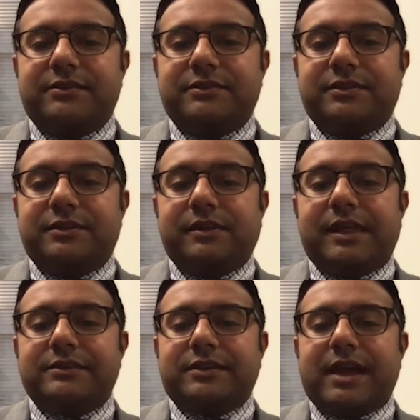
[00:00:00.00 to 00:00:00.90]

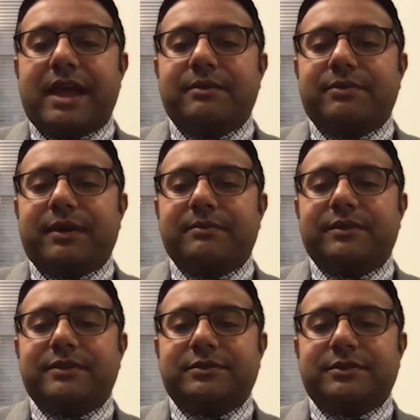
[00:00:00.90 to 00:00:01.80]
utilize our on-prem
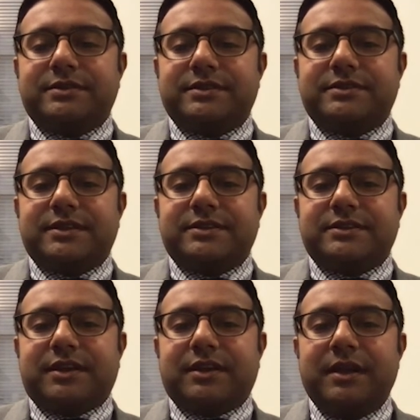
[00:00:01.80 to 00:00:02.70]
resources, such as
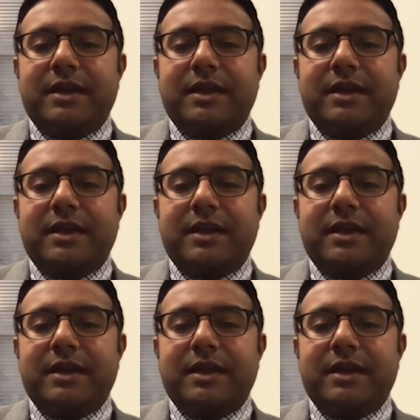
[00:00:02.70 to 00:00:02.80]
our